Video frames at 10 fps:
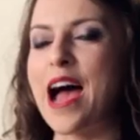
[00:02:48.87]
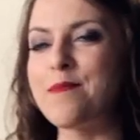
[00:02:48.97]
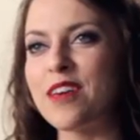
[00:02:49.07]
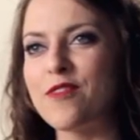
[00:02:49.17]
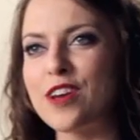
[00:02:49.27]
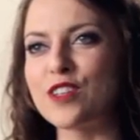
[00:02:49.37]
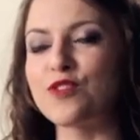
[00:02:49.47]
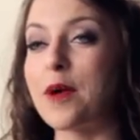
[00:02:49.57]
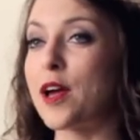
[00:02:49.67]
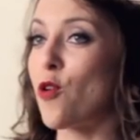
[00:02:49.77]
I make
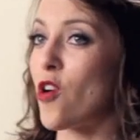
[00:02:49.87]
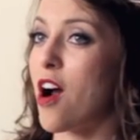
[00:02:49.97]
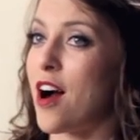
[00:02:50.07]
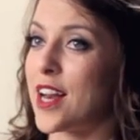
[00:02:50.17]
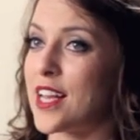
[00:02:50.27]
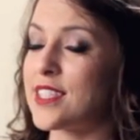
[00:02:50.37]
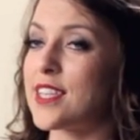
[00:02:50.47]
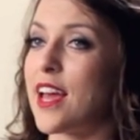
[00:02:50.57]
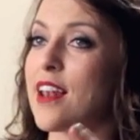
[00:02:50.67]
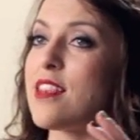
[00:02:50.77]
videos for my core
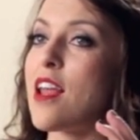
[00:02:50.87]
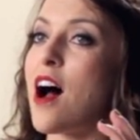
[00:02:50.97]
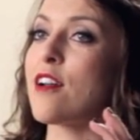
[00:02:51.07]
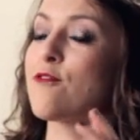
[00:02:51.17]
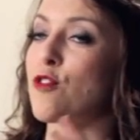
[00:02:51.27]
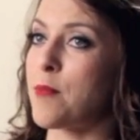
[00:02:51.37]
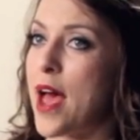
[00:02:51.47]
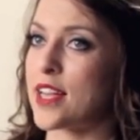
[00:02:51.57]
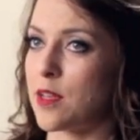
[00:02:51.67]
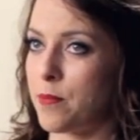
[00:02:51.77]
audience and not for mass